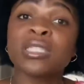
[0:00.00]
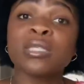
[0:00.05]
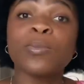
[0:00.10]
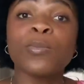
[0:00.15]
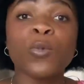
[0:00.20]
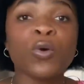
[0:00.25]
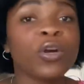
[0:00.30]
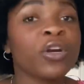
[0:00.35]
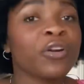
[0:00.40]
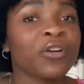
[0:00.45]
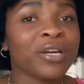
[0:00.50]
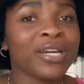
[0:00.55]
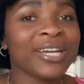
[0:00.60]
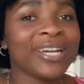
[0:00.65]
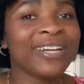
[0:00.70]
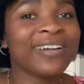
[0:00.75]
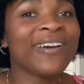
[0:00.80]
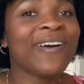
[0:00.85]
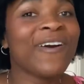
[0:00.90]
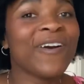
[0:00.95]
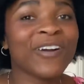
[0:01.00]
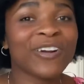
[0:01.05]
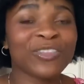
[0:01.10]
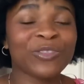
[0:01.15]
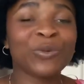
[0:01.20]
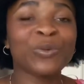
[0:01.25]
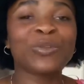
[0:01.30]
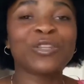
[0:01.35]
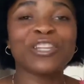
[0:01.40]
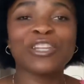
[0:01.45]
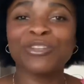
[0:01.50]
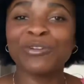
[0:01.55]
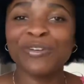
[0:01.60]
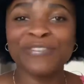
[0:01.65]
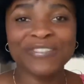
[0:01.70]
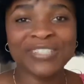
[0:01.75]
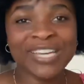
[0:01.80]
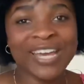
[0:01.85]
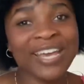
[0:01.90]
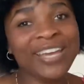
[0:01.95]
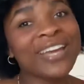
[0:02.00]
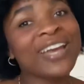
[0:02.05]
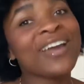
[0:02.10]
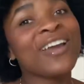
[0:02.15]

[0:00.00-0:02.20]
more green are through thrifting,